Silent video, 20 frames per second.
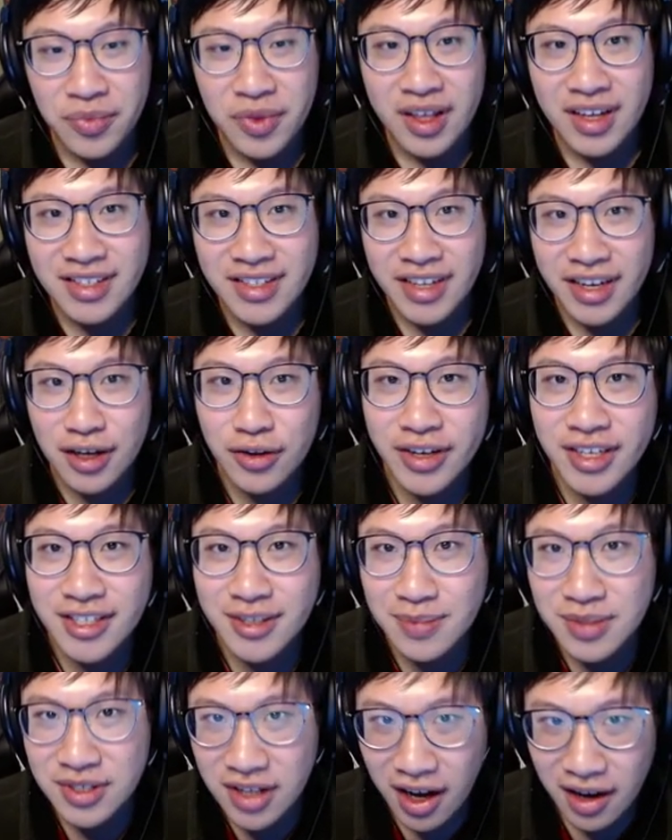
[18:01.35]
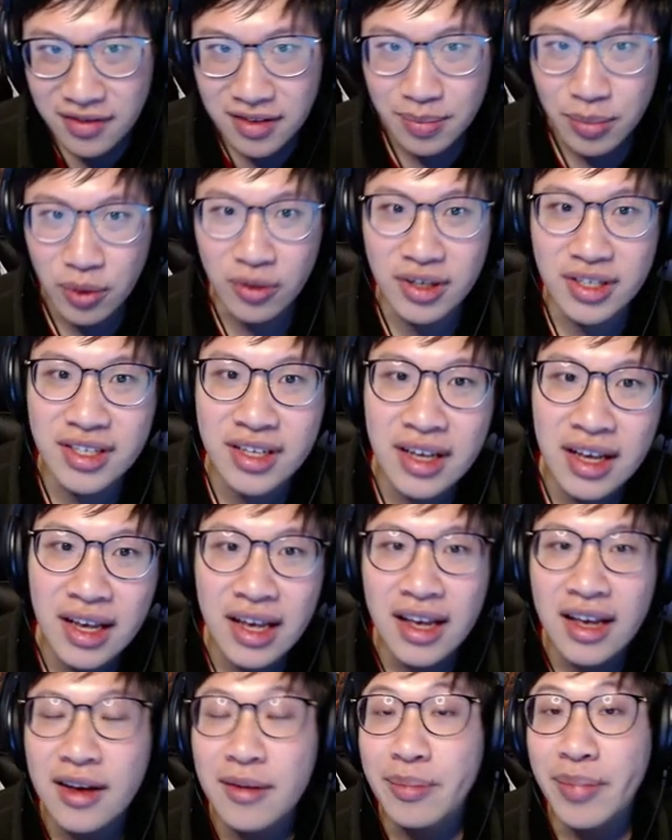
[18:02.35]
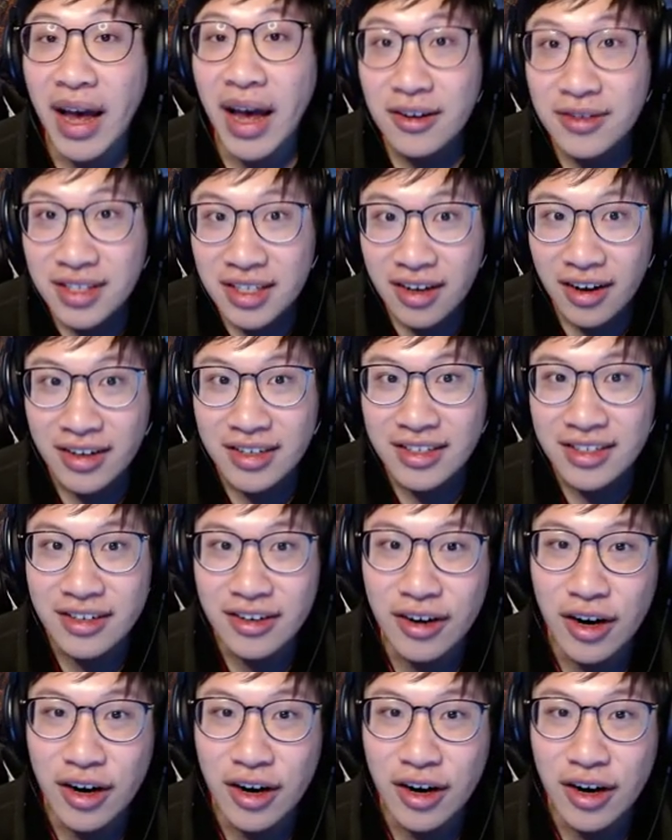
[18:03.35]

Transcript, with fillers: Let's take a look at some soft supports. Bounty Hunter,